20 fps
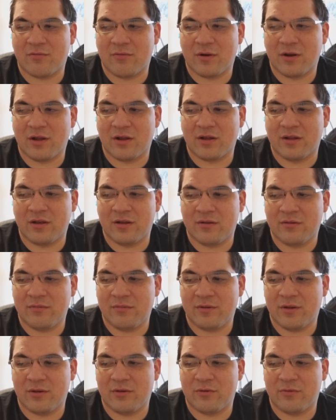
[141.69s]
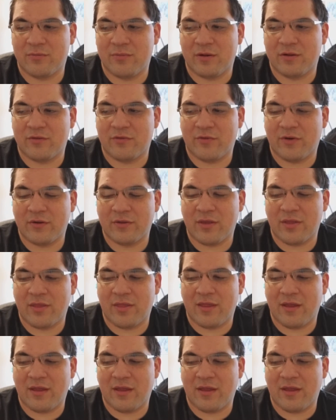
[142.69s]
We're not going to go much farther than